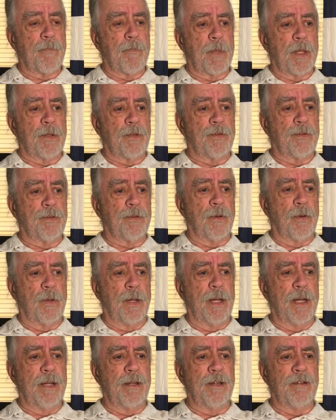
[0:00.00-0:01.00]
So
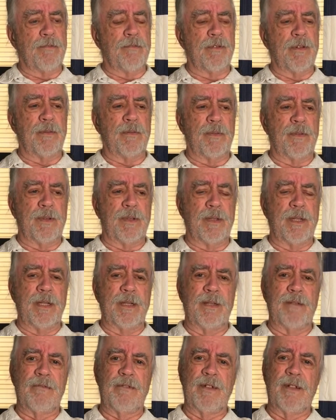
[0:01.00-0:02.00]
I
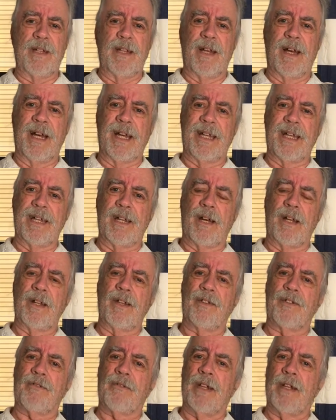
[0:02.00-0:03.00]
didn't really like it on the
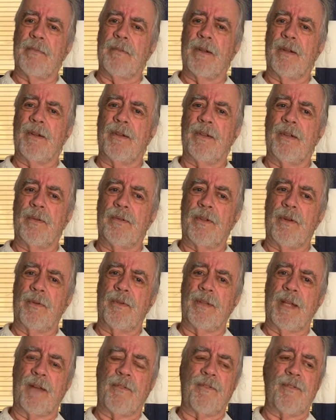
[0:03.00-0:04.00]
street because there was always
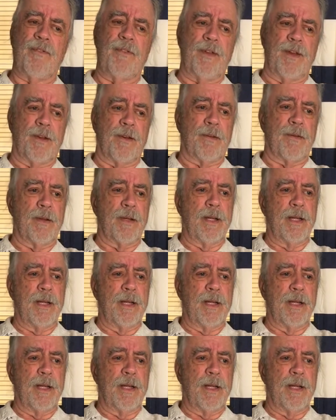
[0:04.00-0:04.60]
that fear.